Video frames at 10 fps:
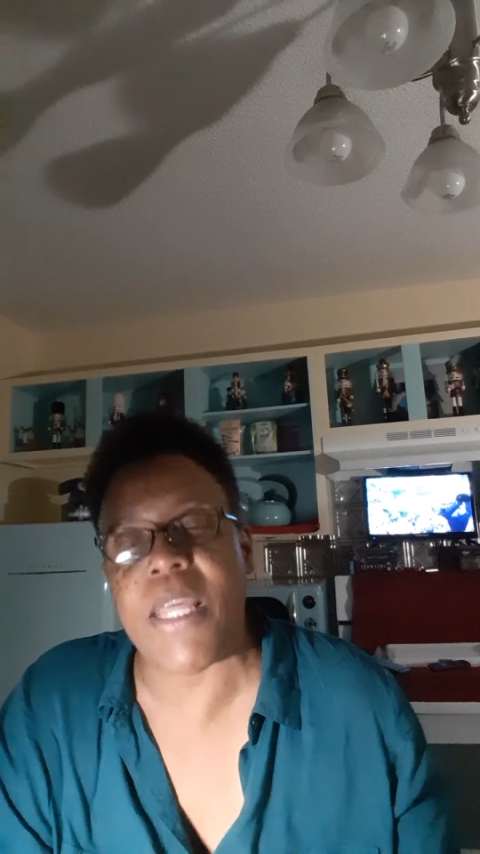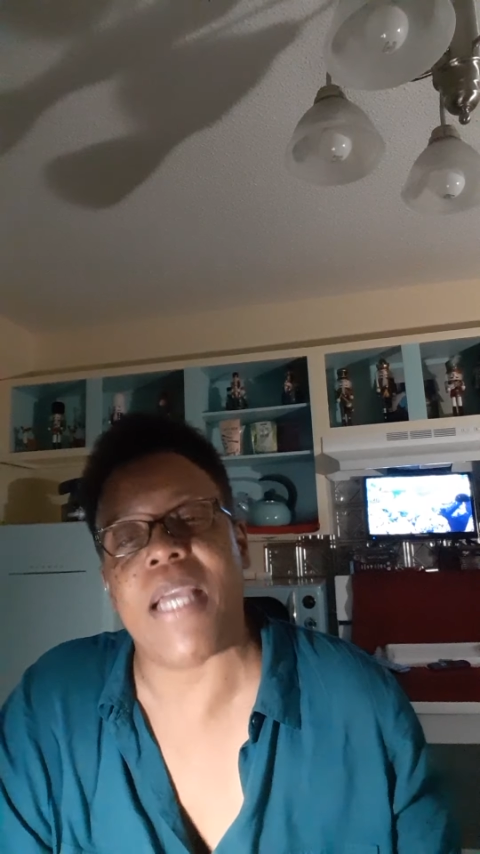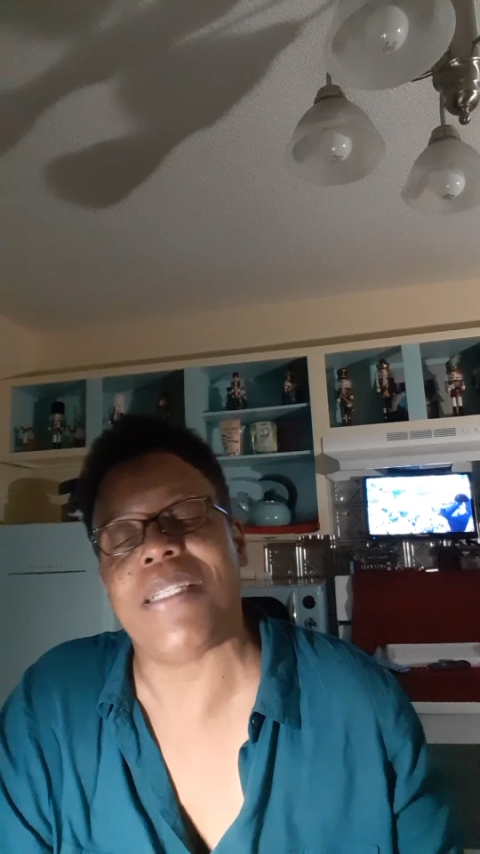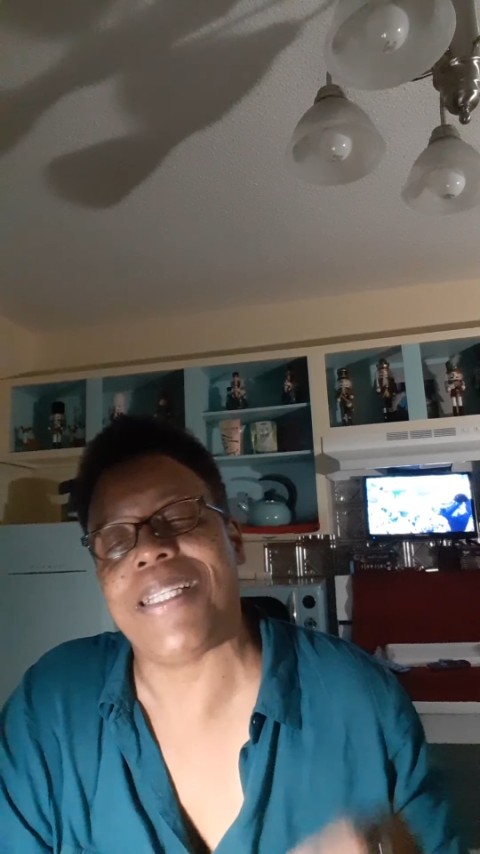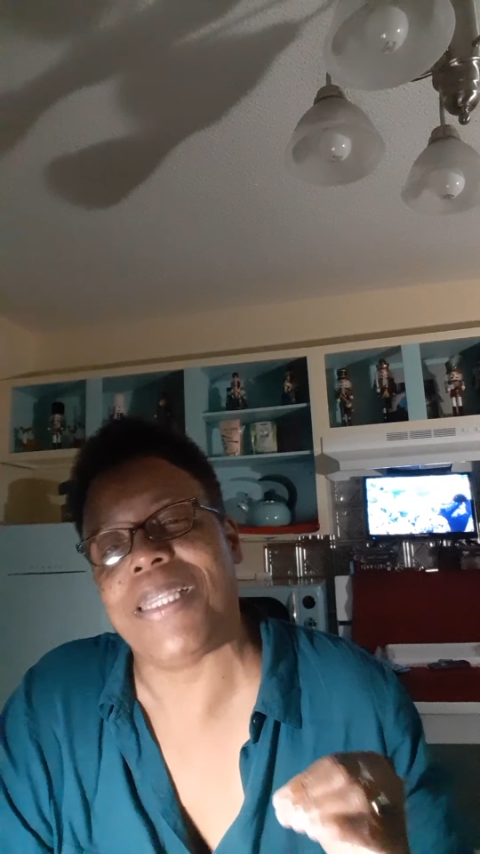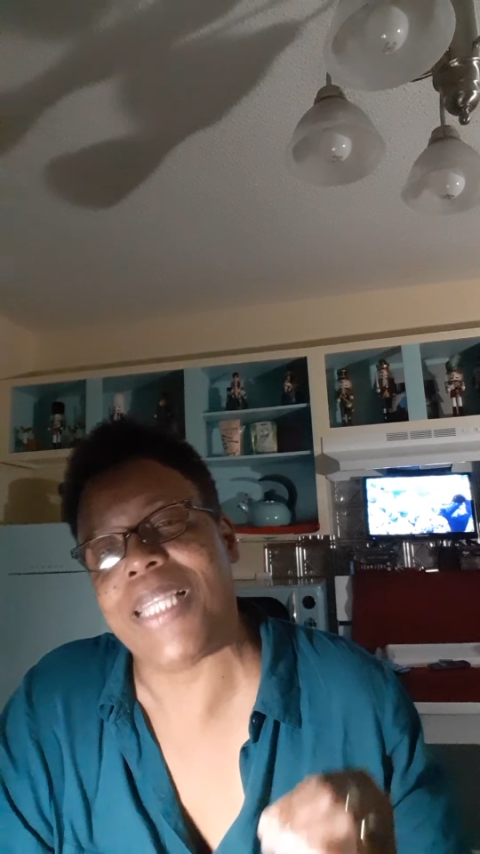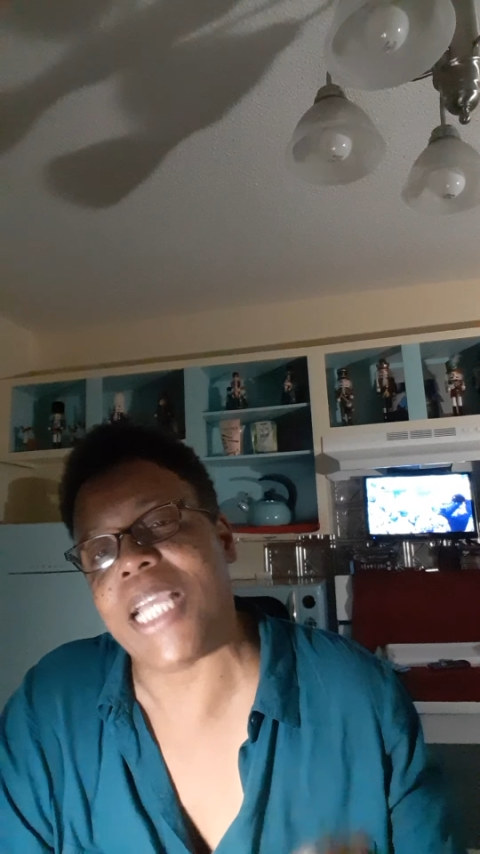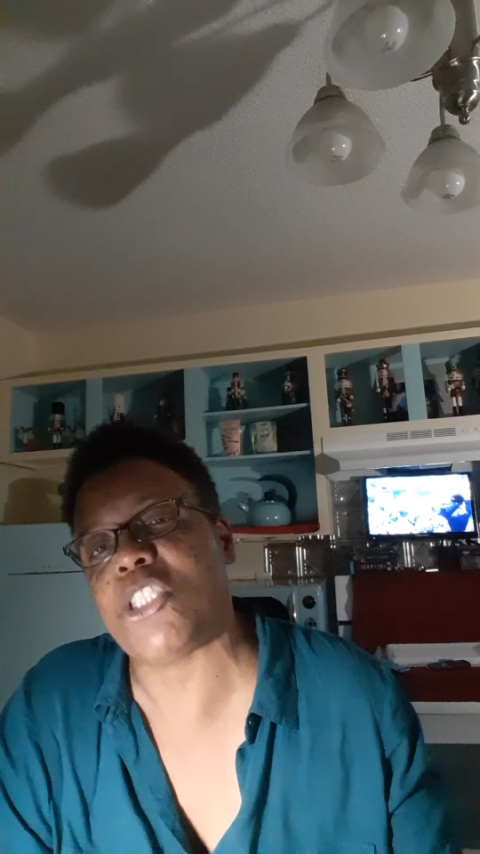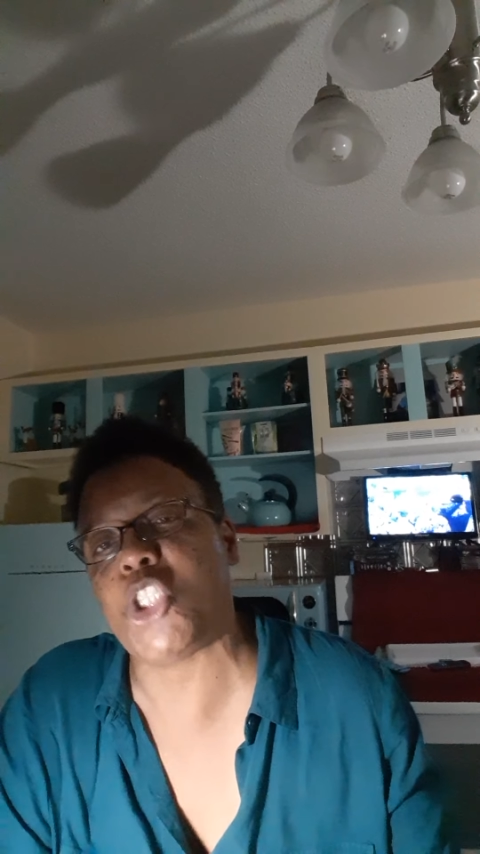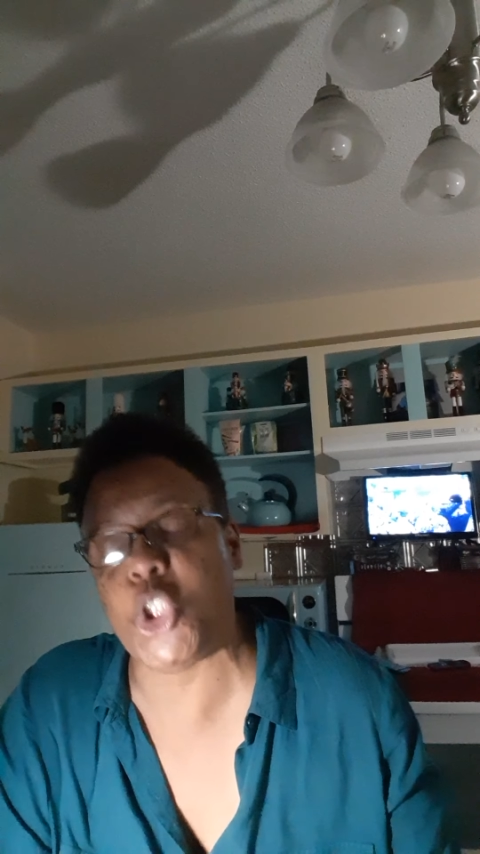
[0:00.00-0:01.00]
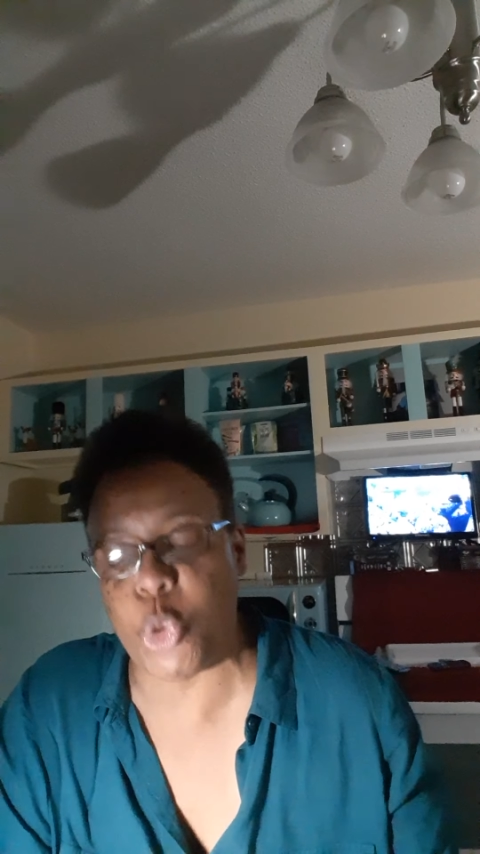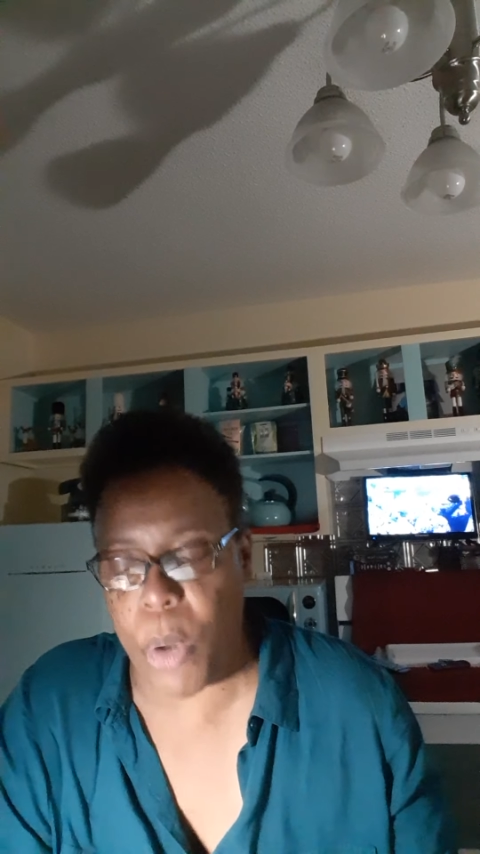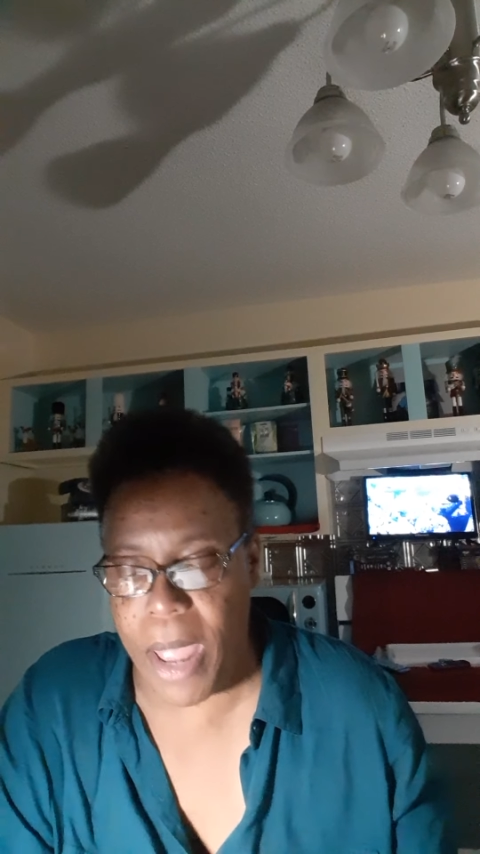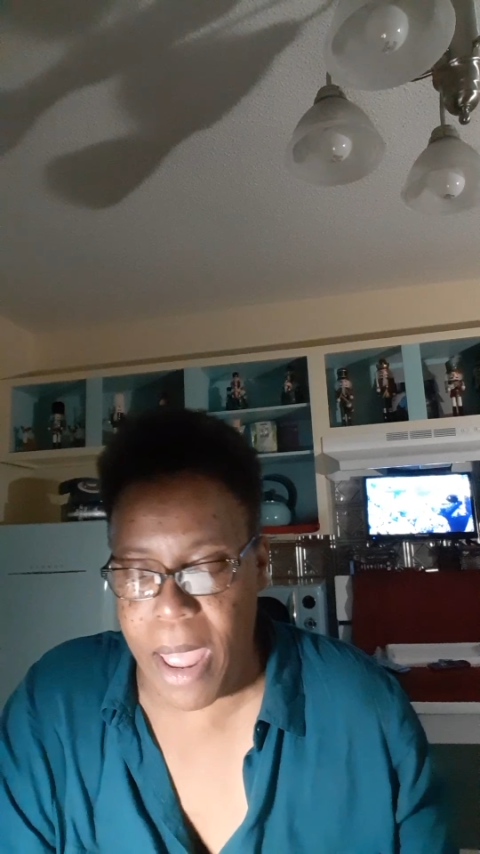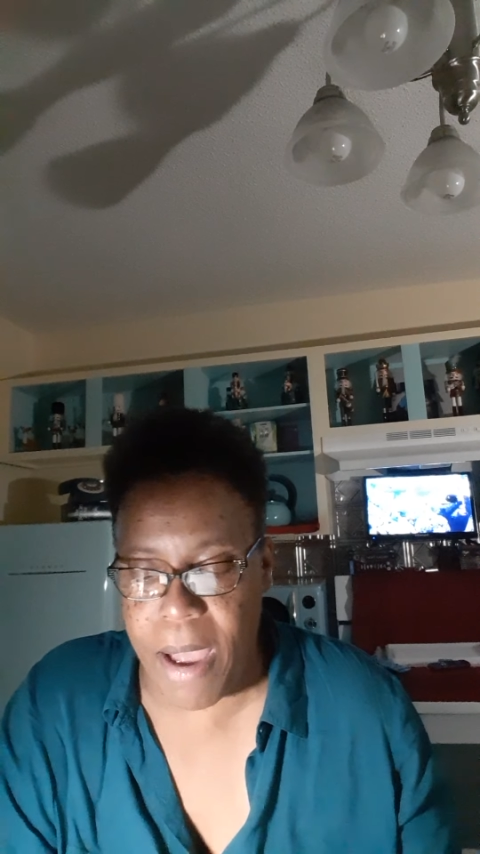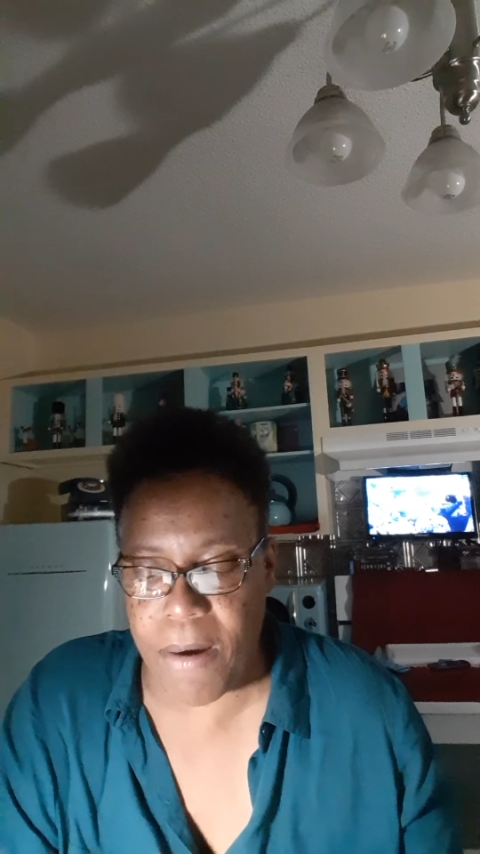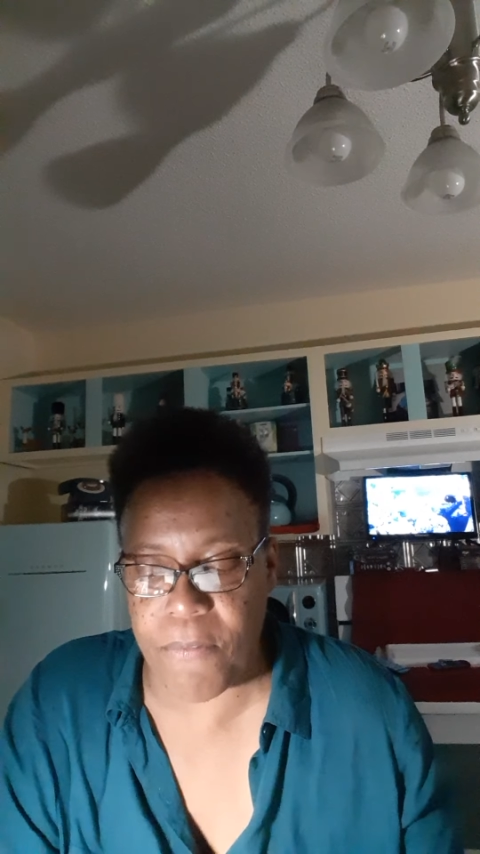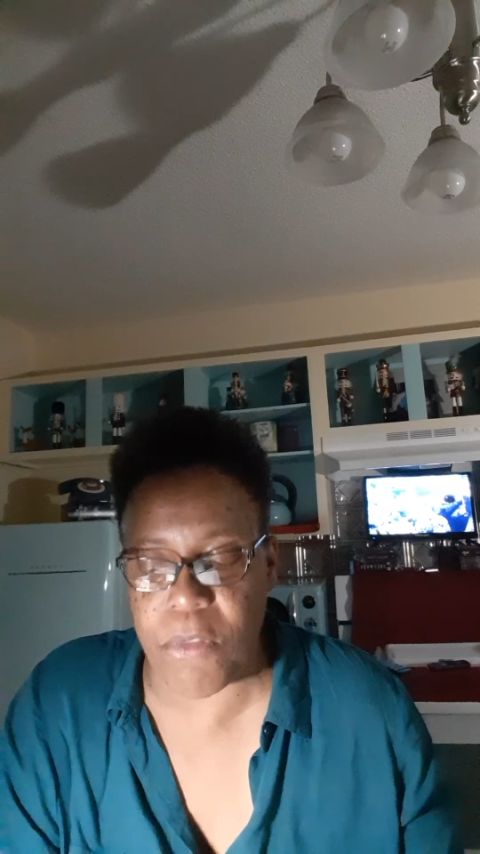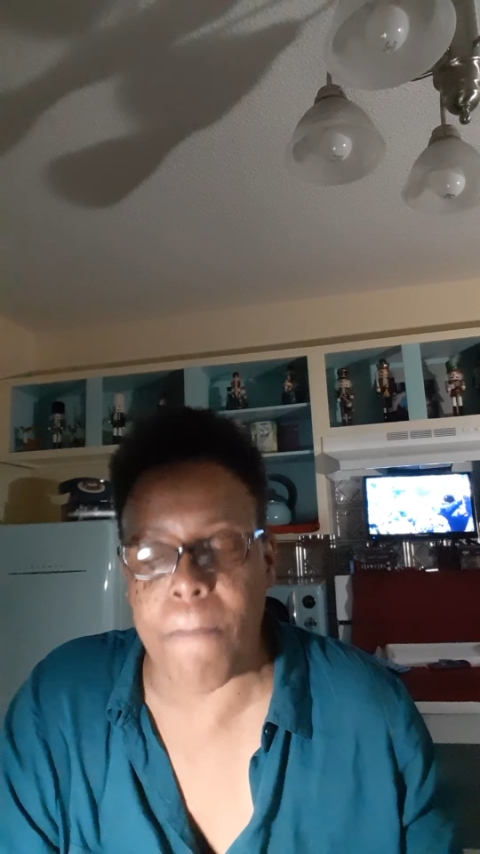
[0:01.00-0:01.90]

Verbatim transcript: that the less you have,